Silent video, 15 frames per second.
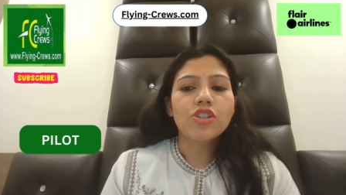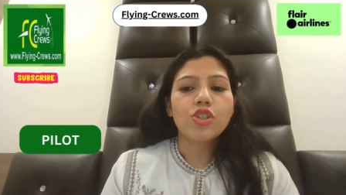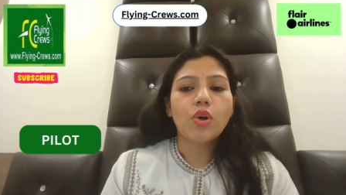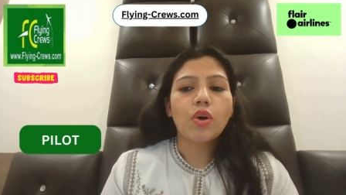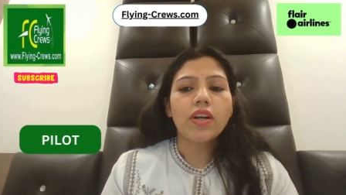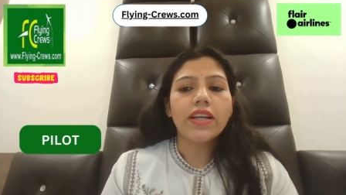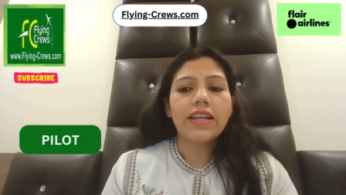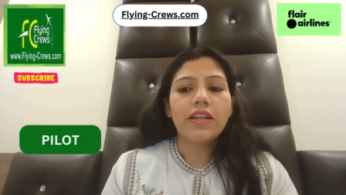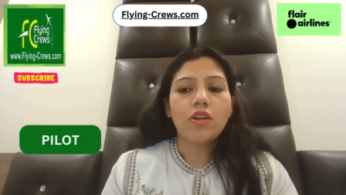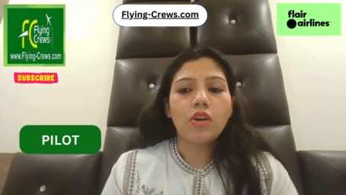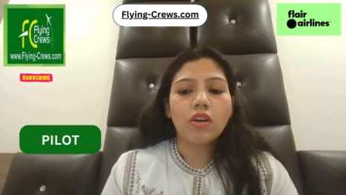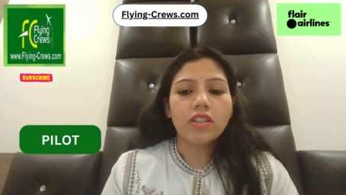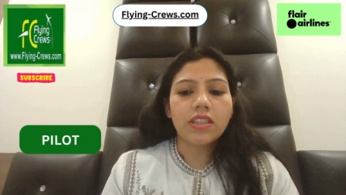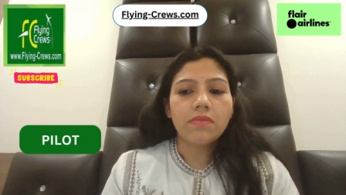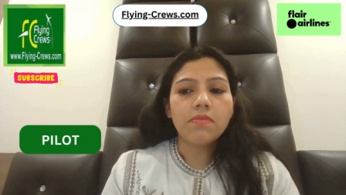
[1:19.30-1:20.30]
short and
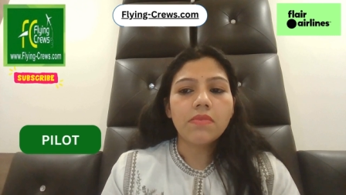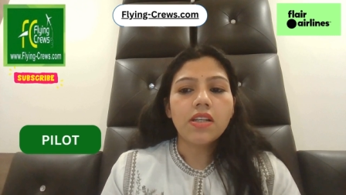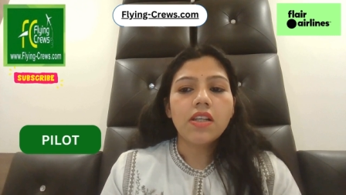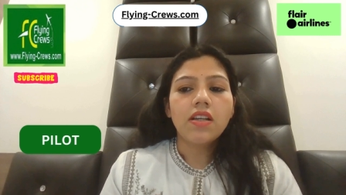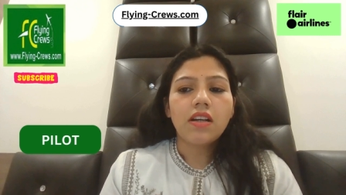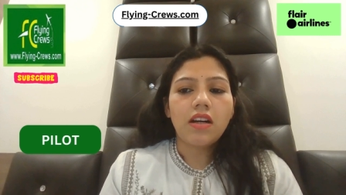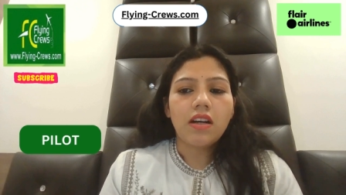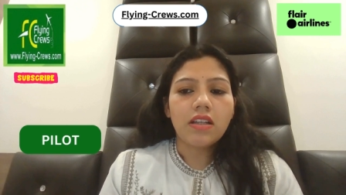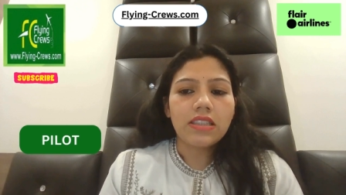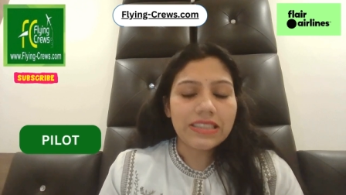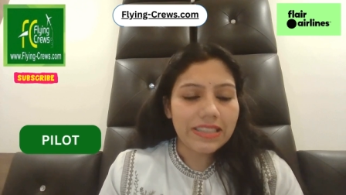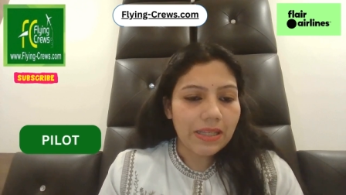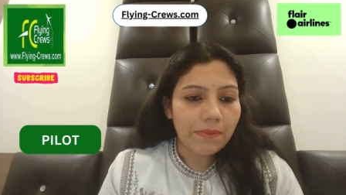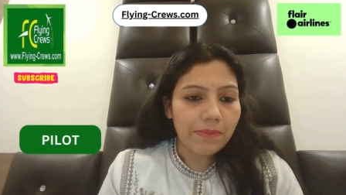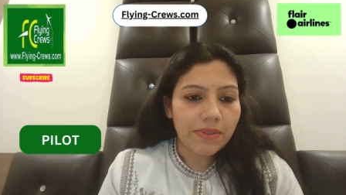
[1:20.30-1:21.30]
long term
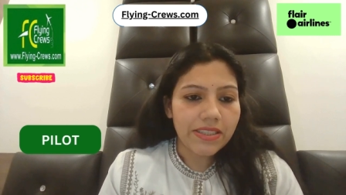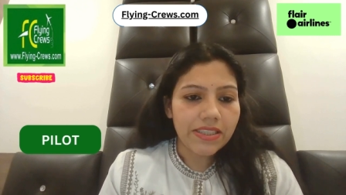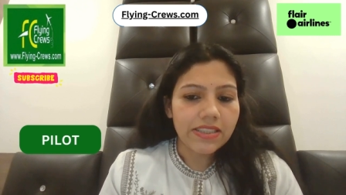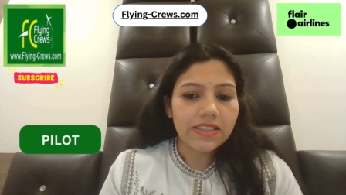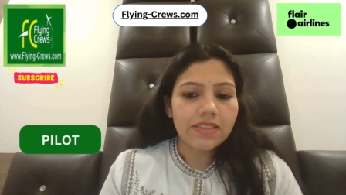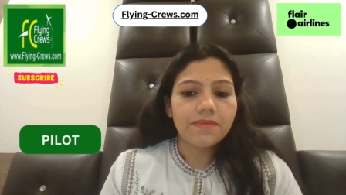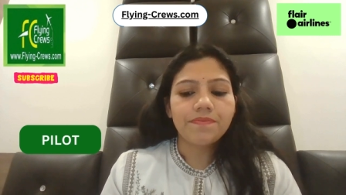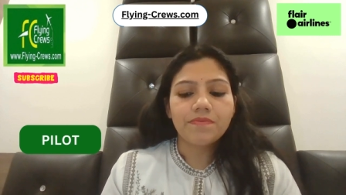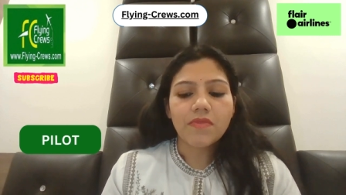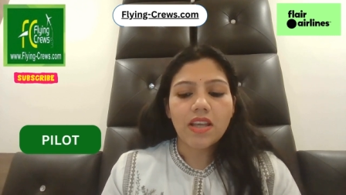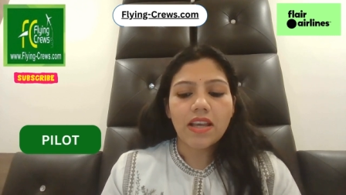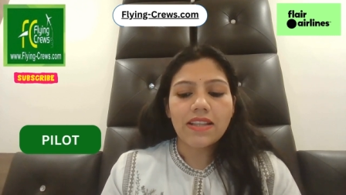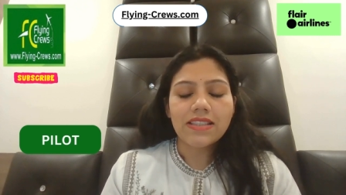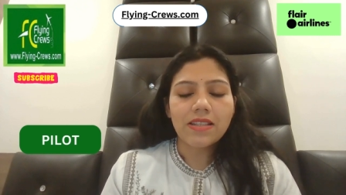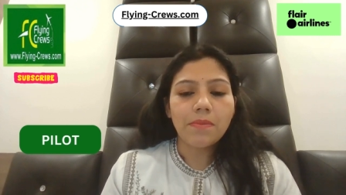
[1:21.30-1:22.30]
disabilities,
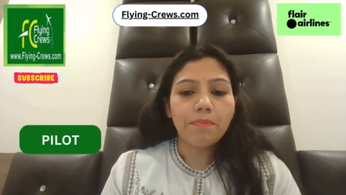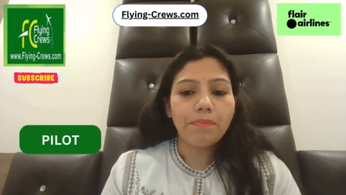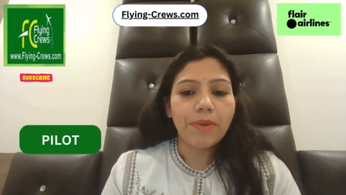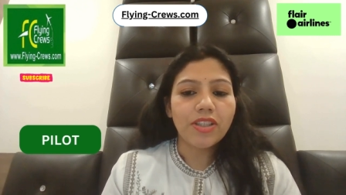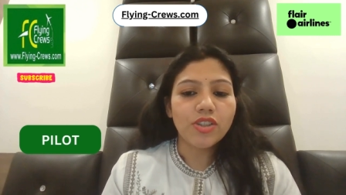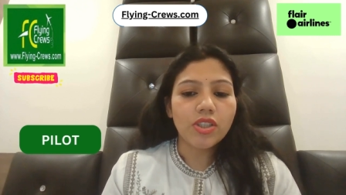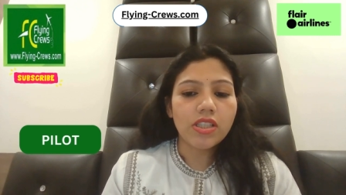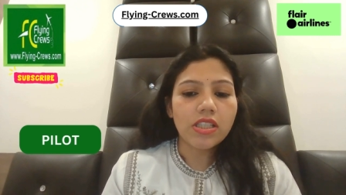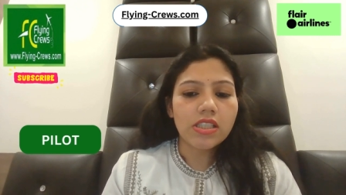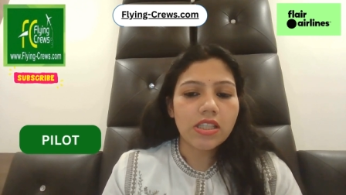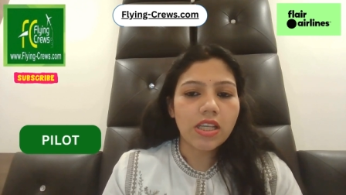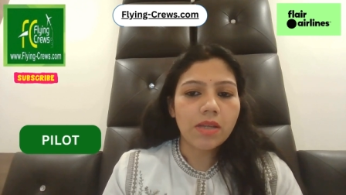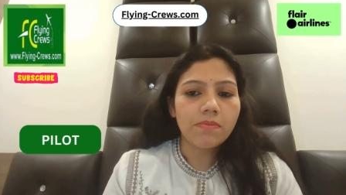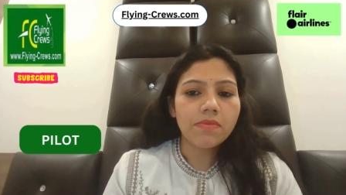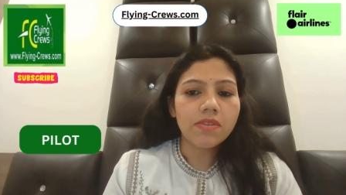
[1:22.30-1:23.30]
and some pension
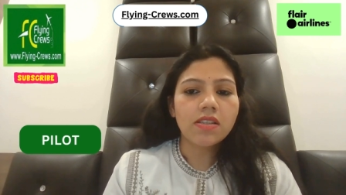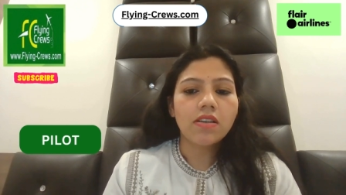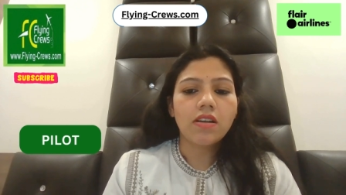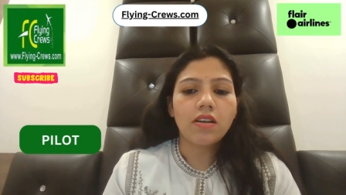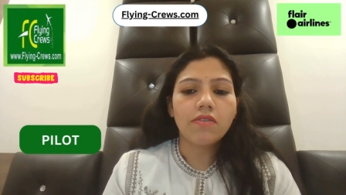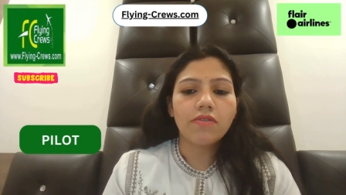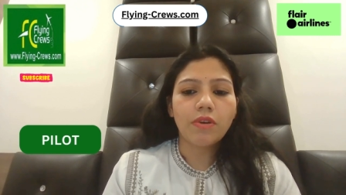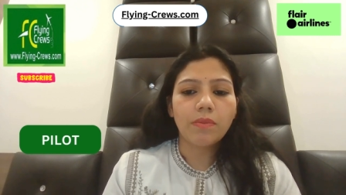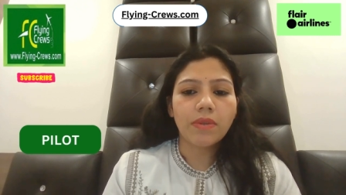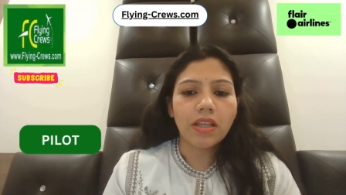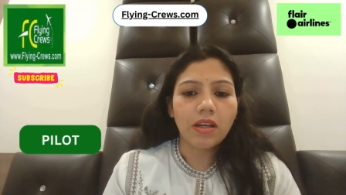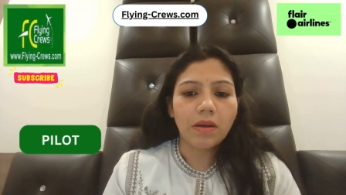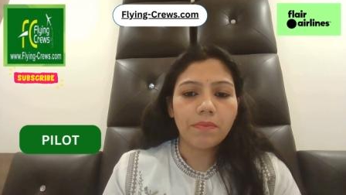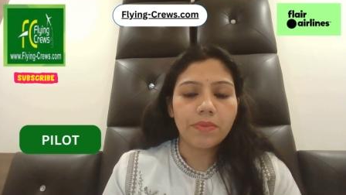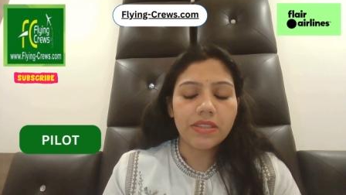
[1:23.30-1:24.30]
schemes from
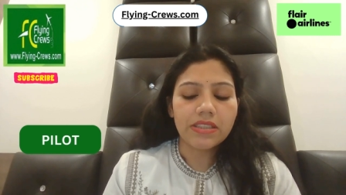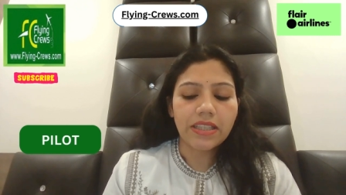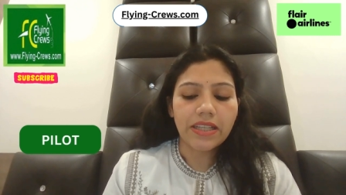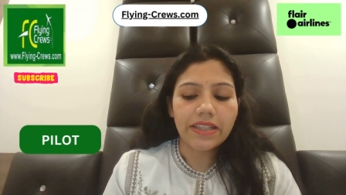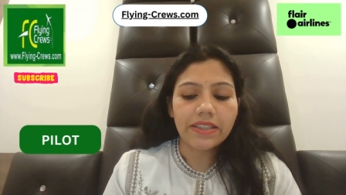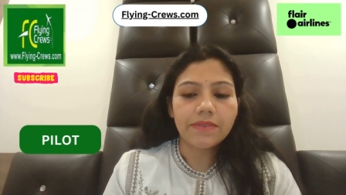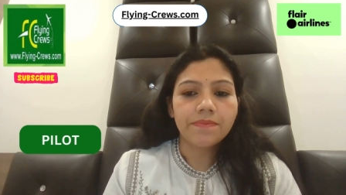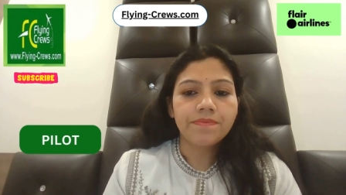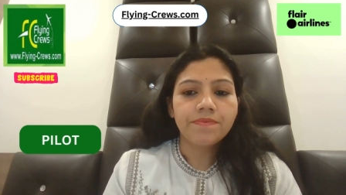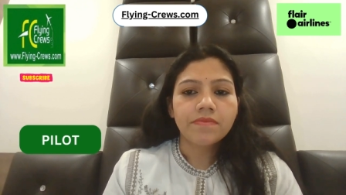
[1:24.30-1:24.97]
the company side.